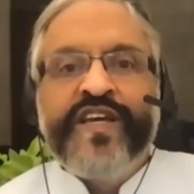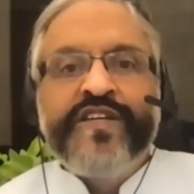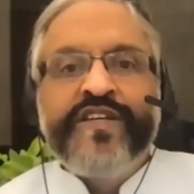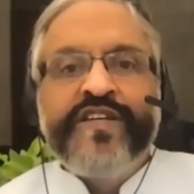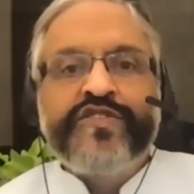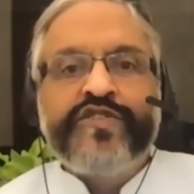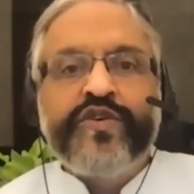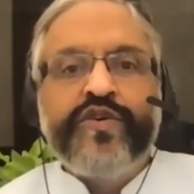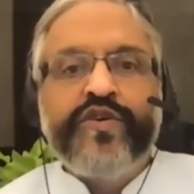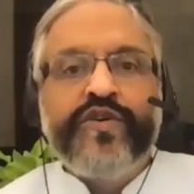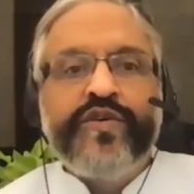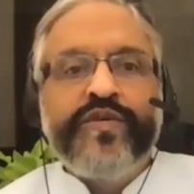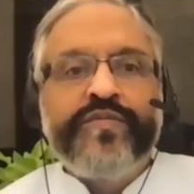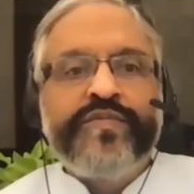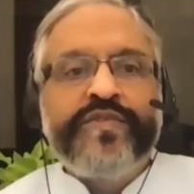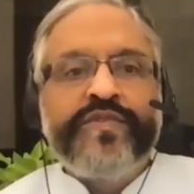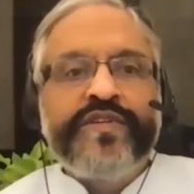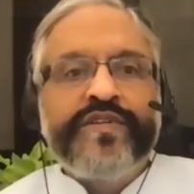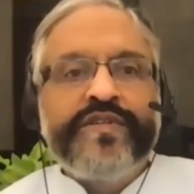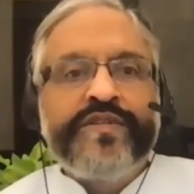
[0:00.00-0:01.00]

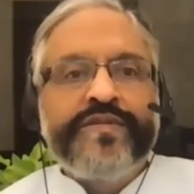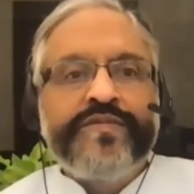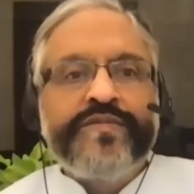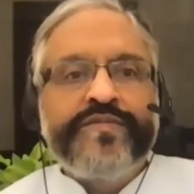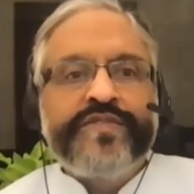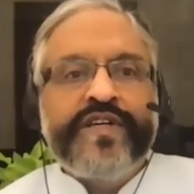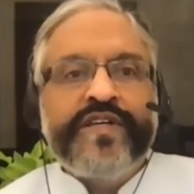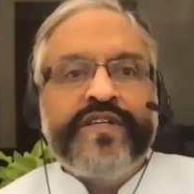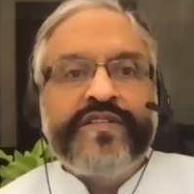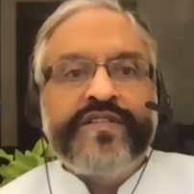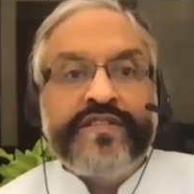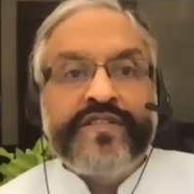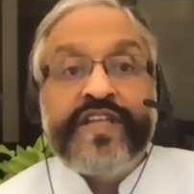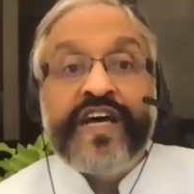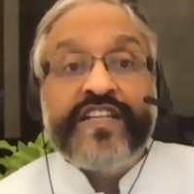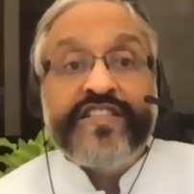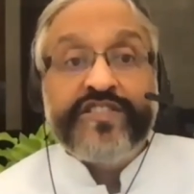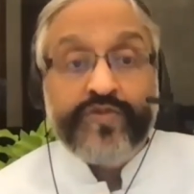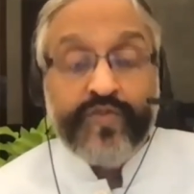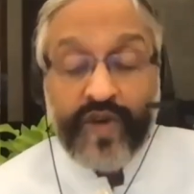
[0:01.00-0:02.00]
So
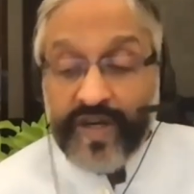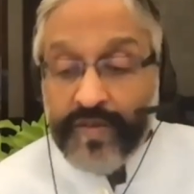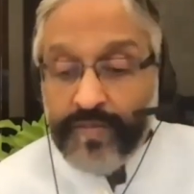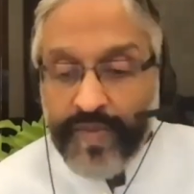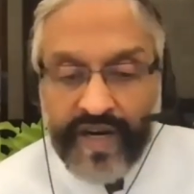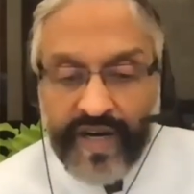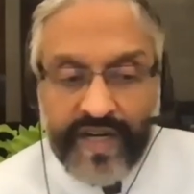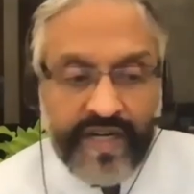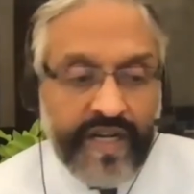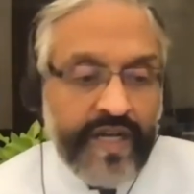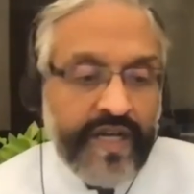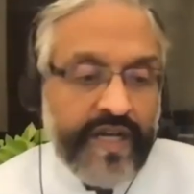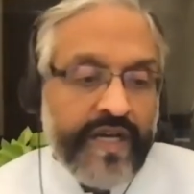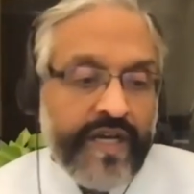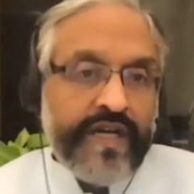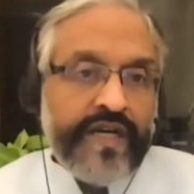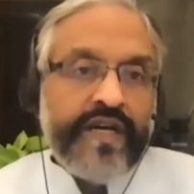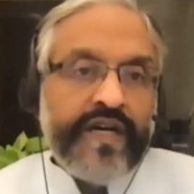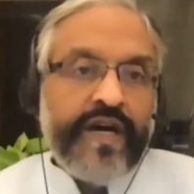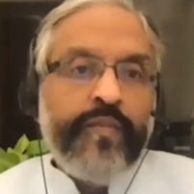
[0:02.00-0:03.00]
that's one part.
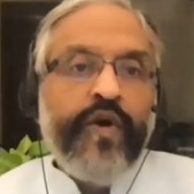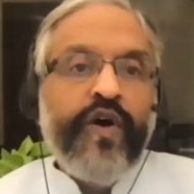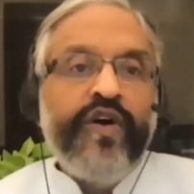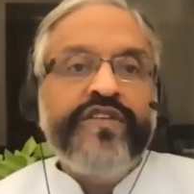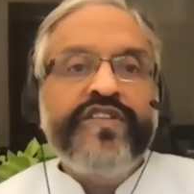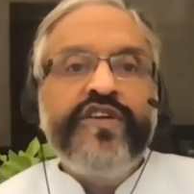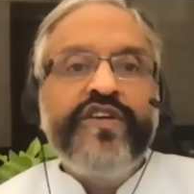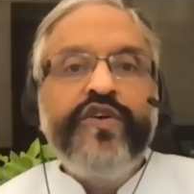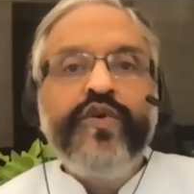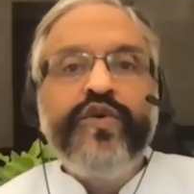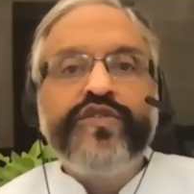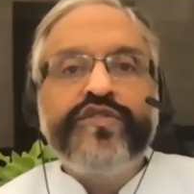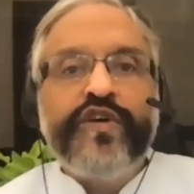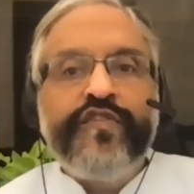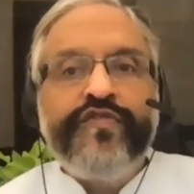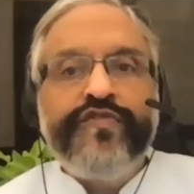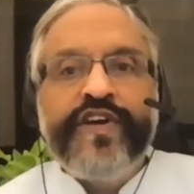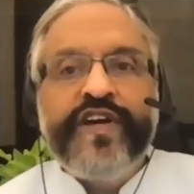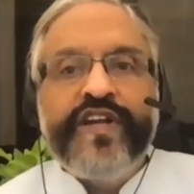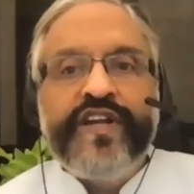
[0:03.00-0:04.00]
About the use
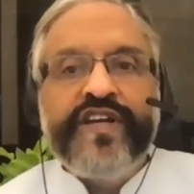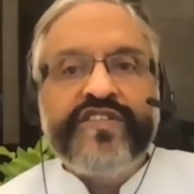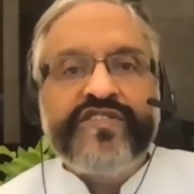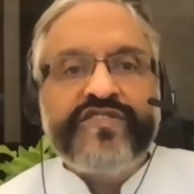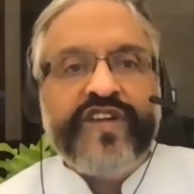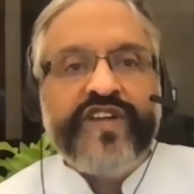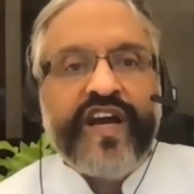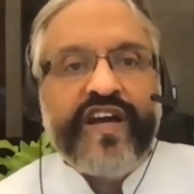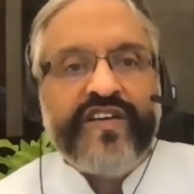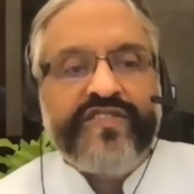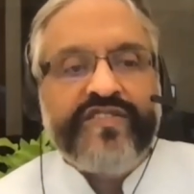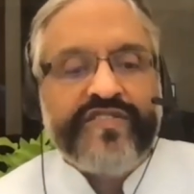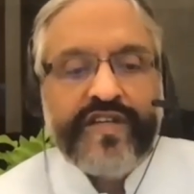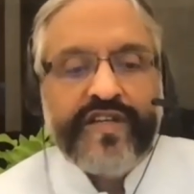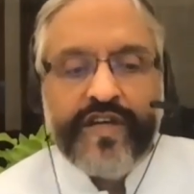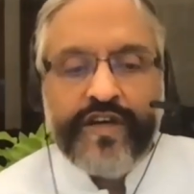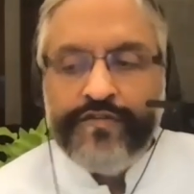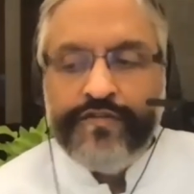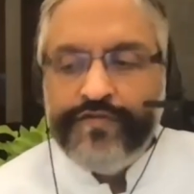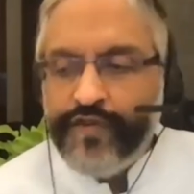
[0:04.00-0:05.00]
of various drugs
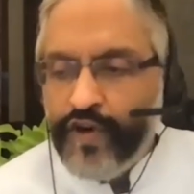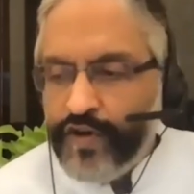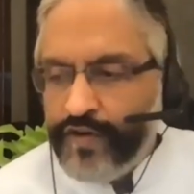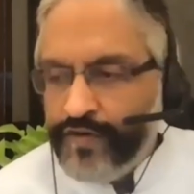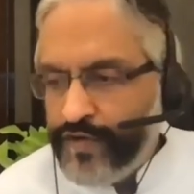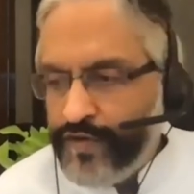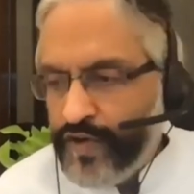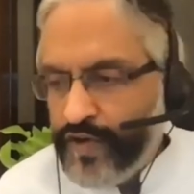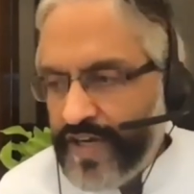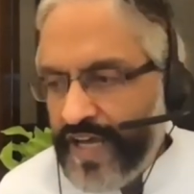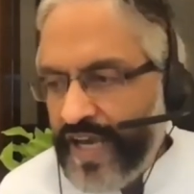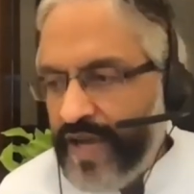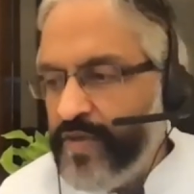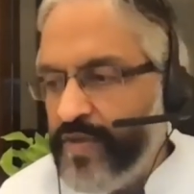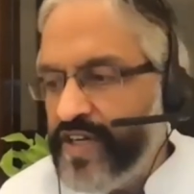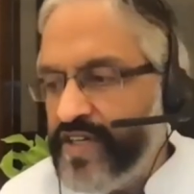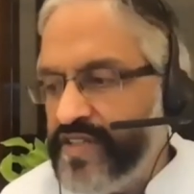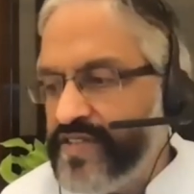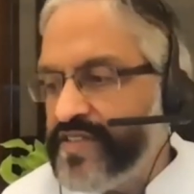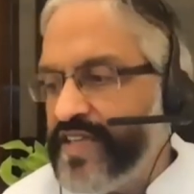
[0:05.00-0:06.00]
for
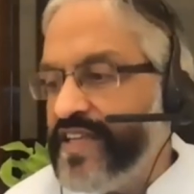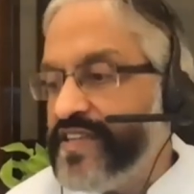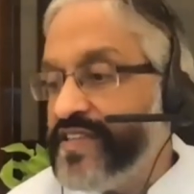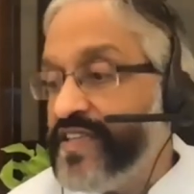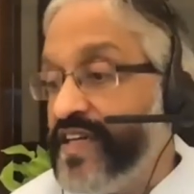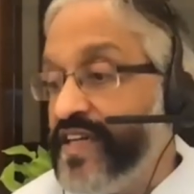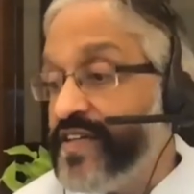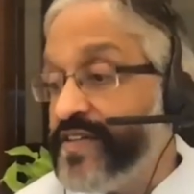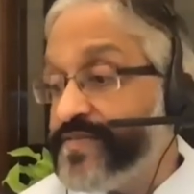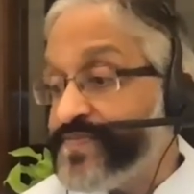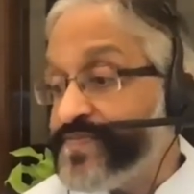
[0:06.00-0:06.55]
diabetes, I think